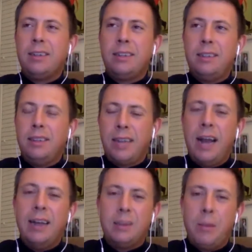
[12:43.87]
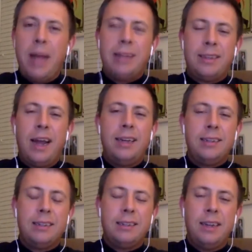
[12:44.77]
just, the guy is a mad
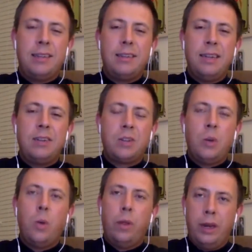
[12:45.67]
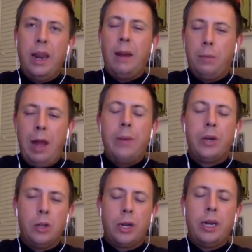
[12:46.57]
scientist, and it's cool that, and I'm glad that
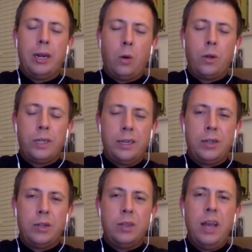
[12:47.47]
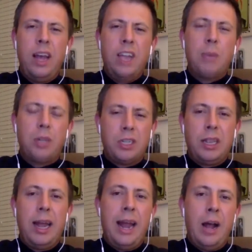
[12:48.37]
you're looking at course conditions as much as
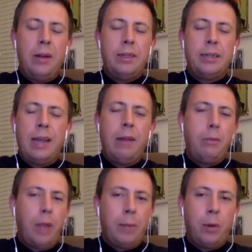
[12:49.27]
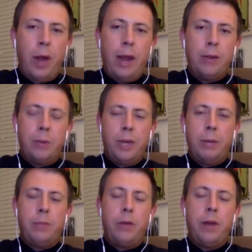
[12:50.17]
layout. And Kelly Blake Moran has
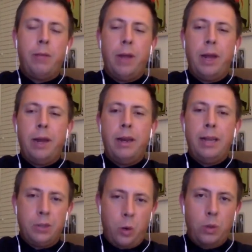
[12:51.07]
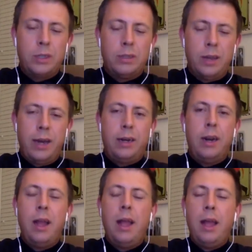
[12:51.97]
become a friend of mine. He's a course designer.